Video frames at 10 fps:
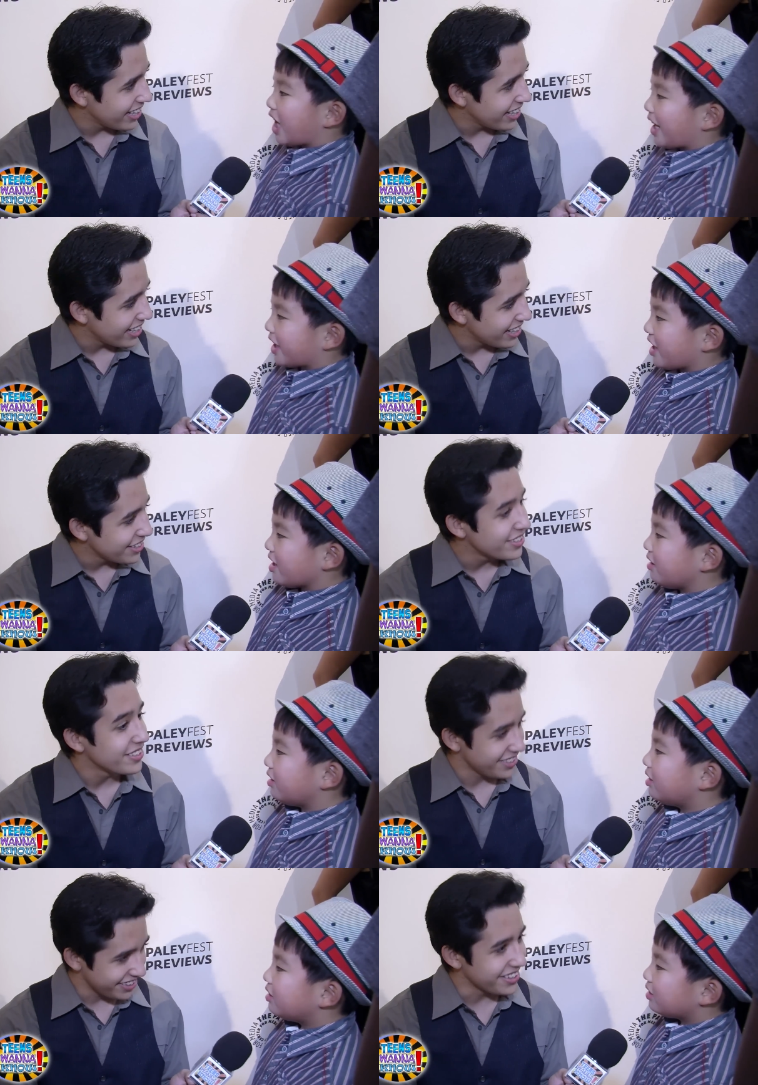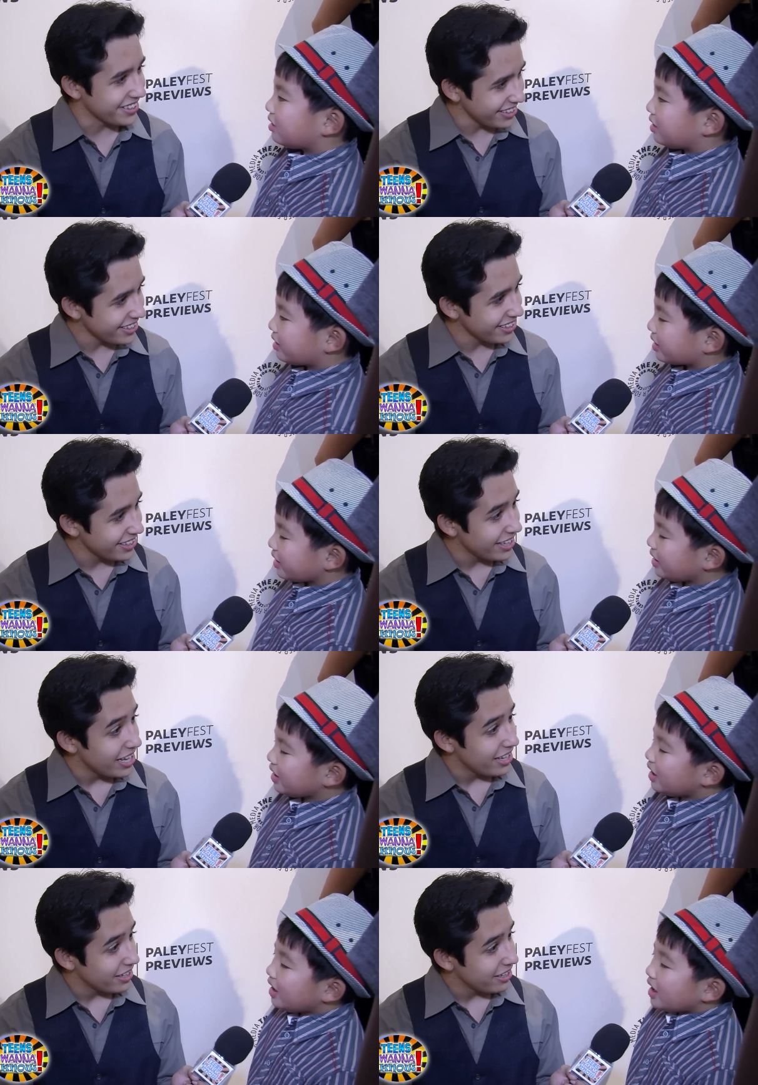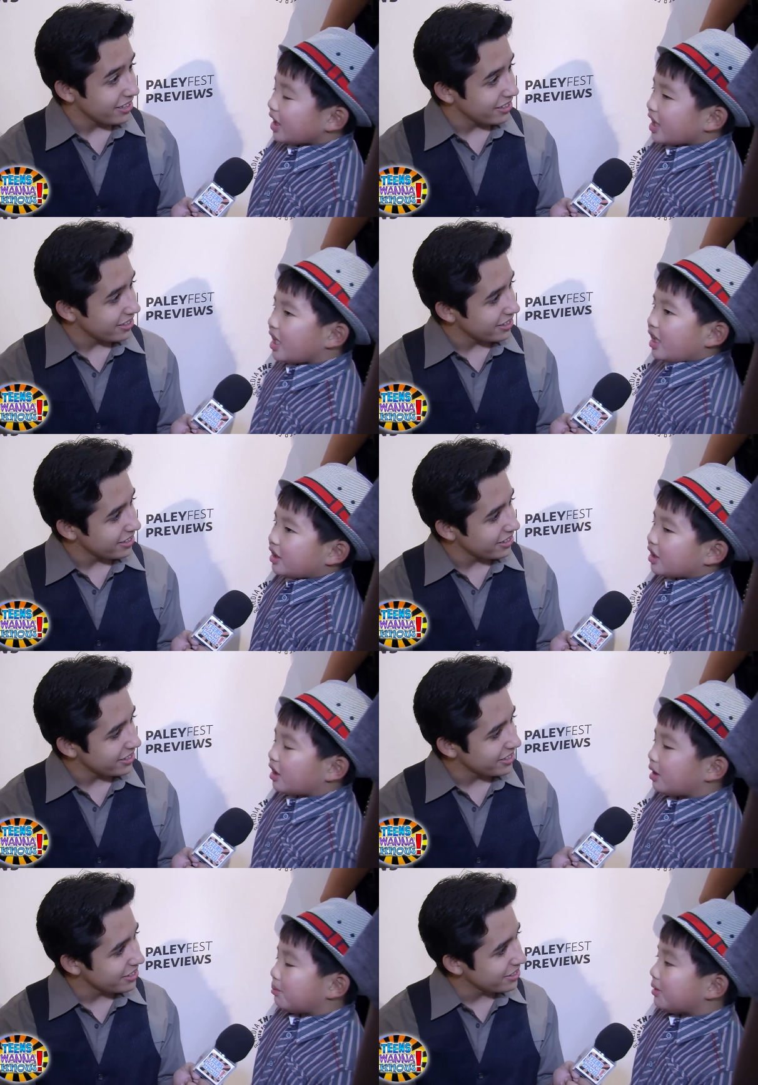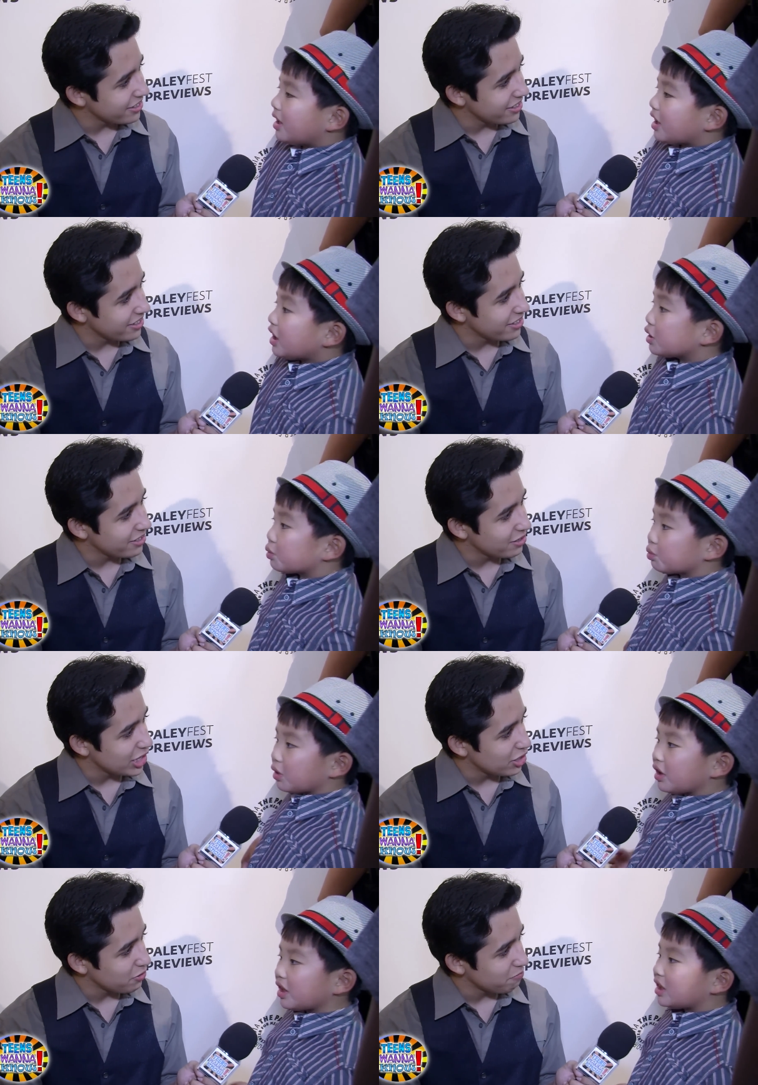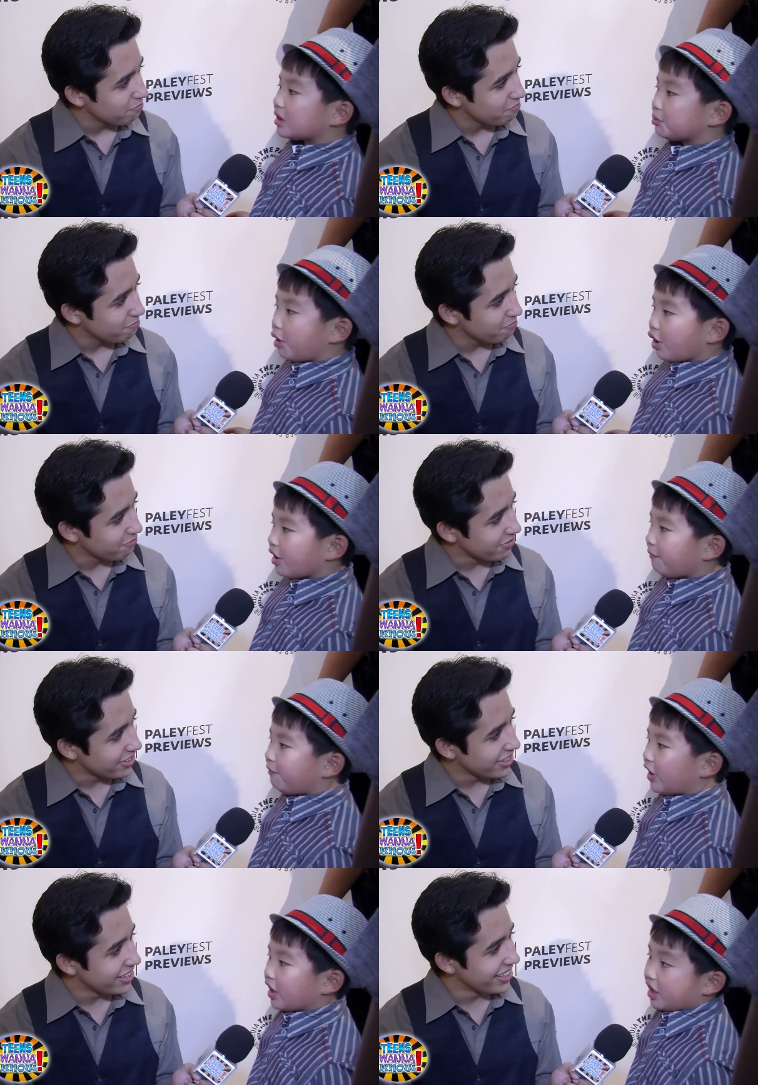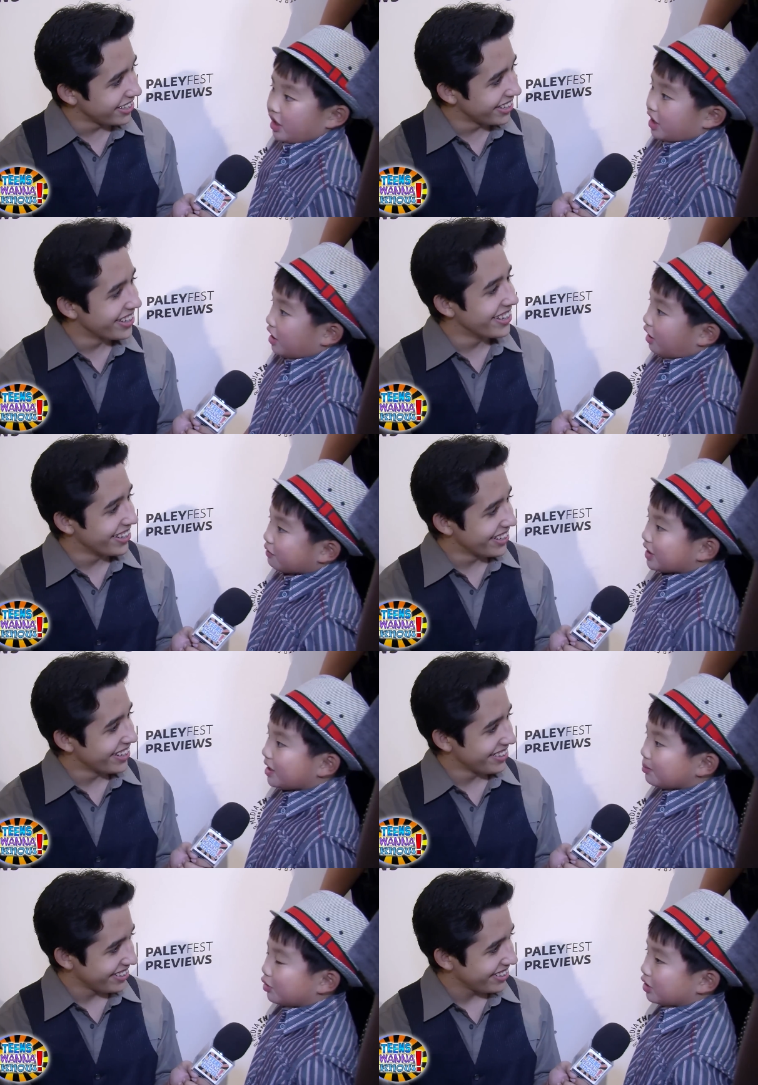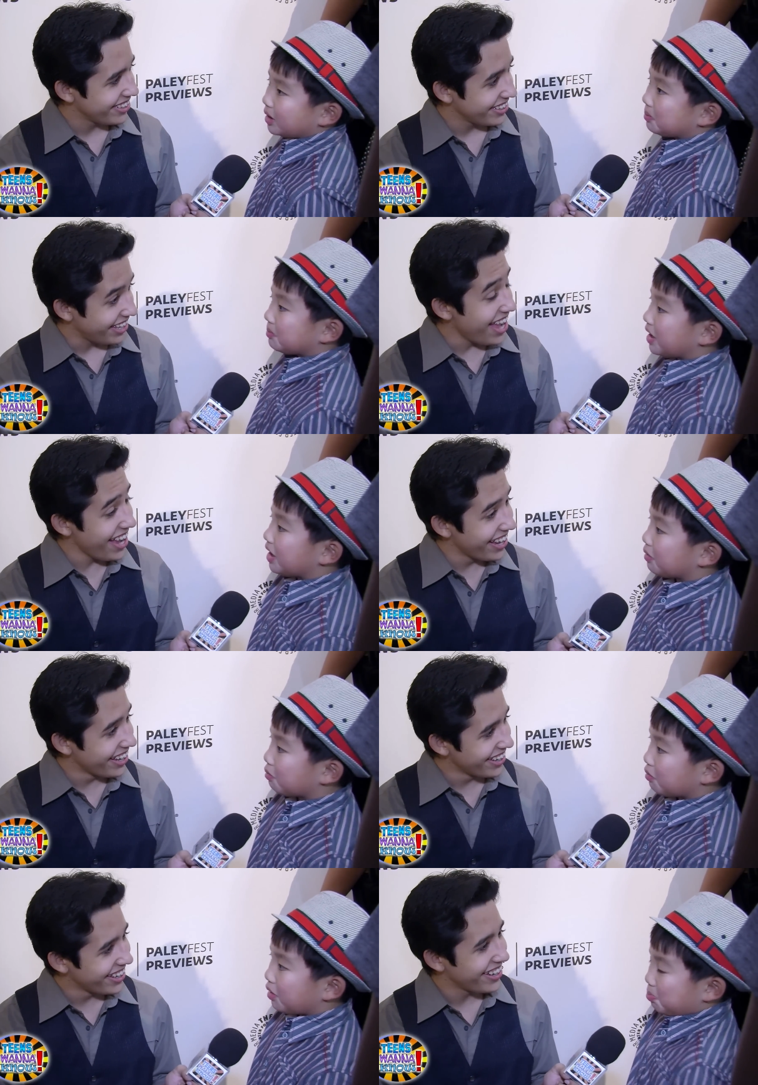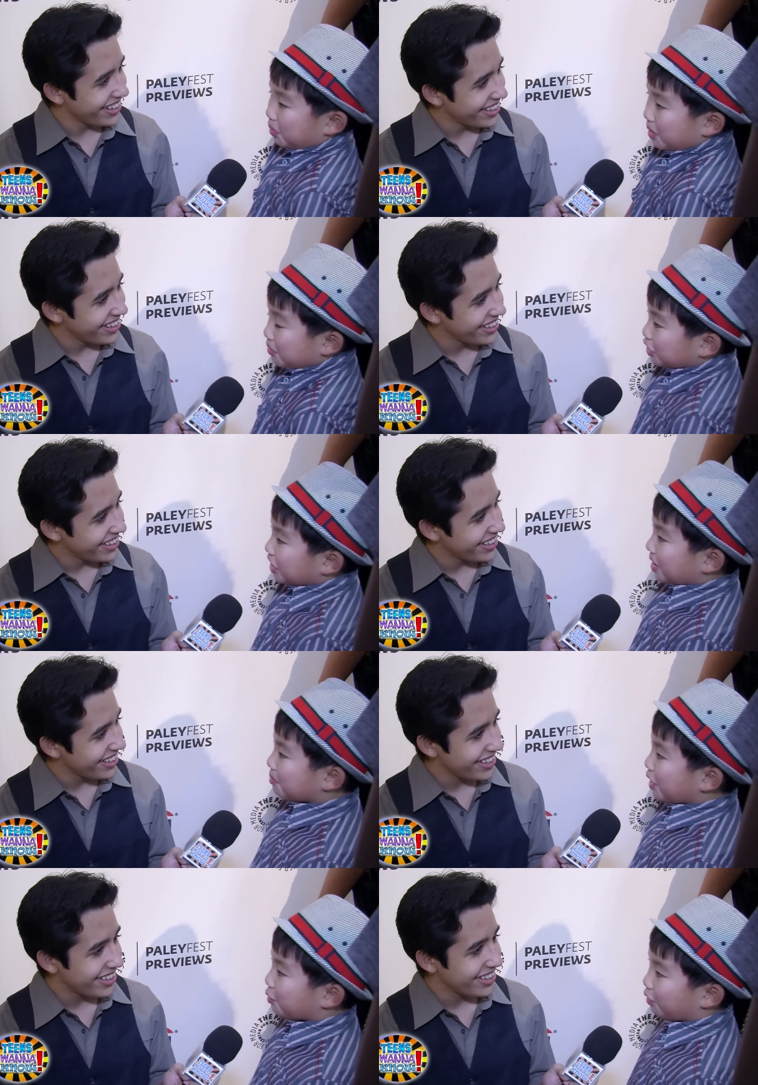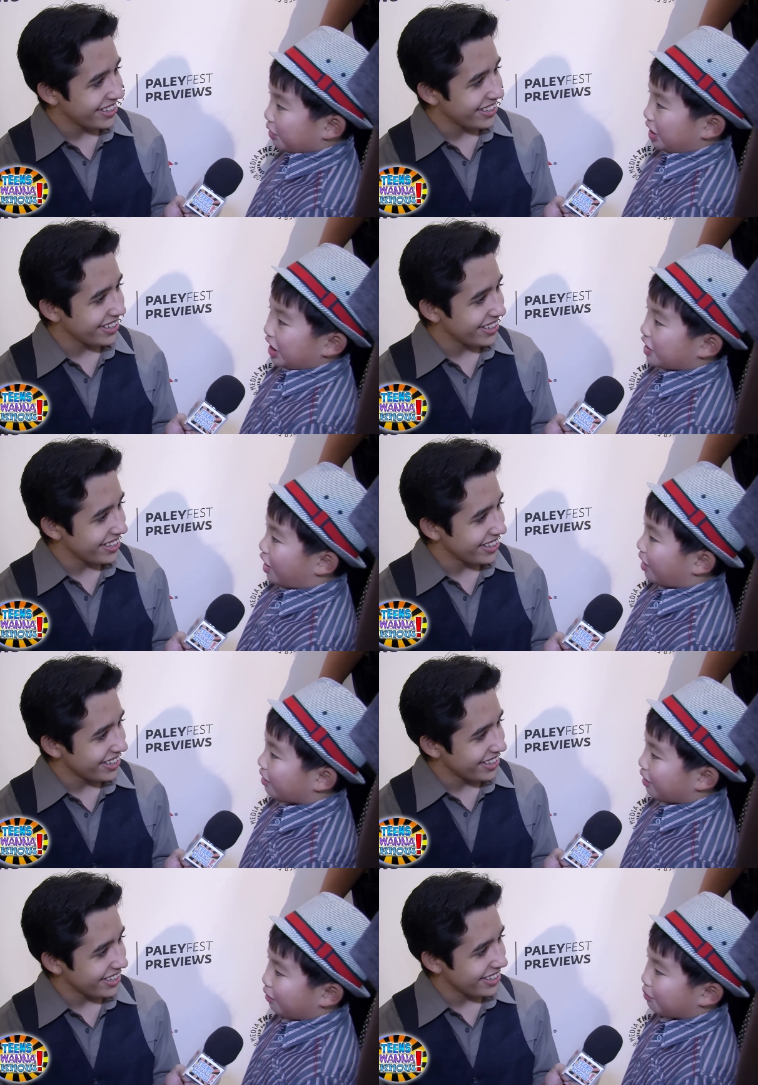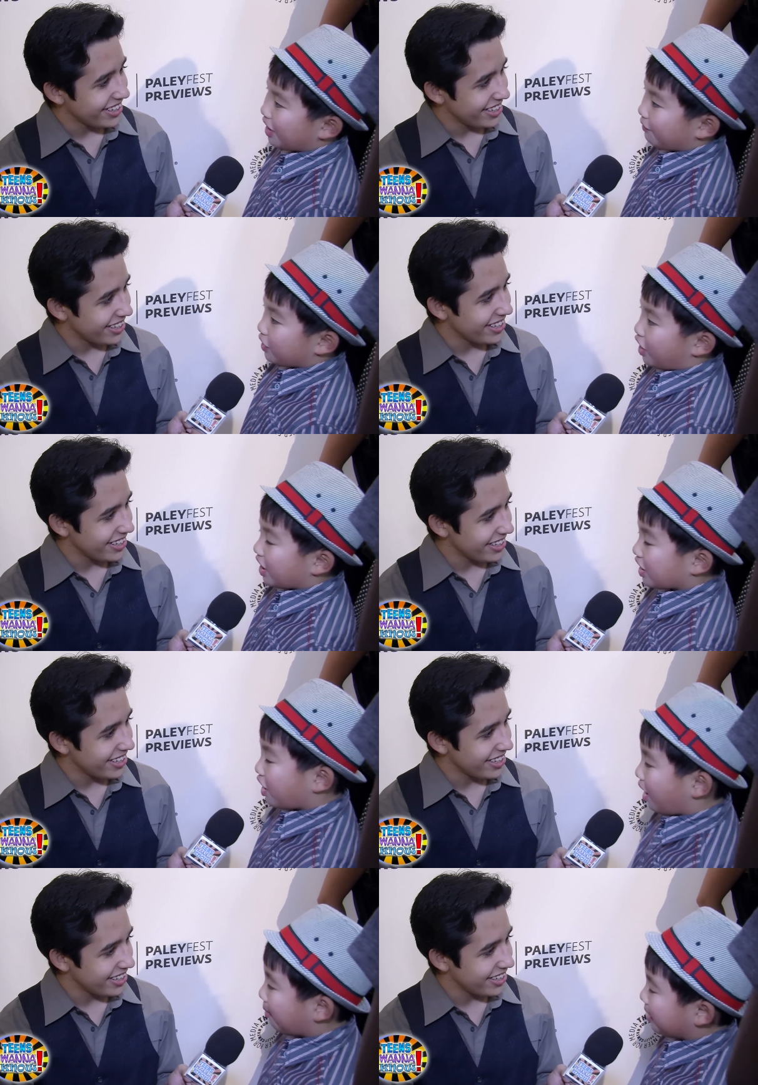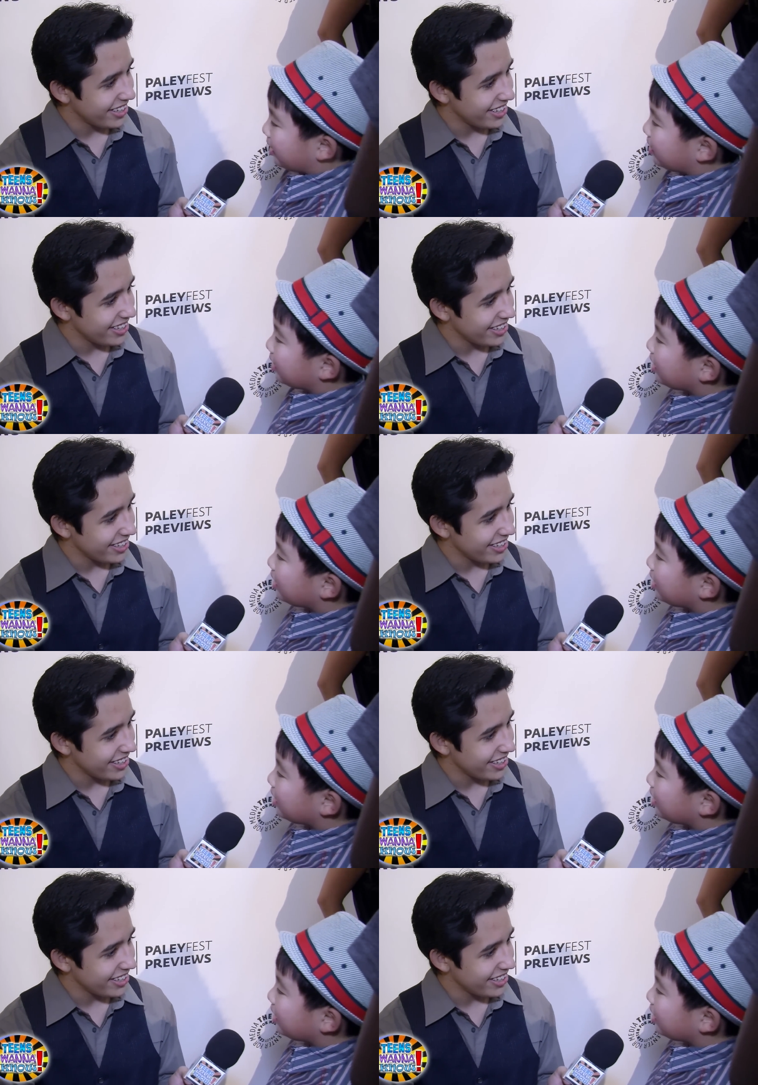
Speaker 1: Jackie. Mm -hmm and um, he's really smart and funny, and he loves animals. And pretty much like me, we're really uh, we have a lot in common.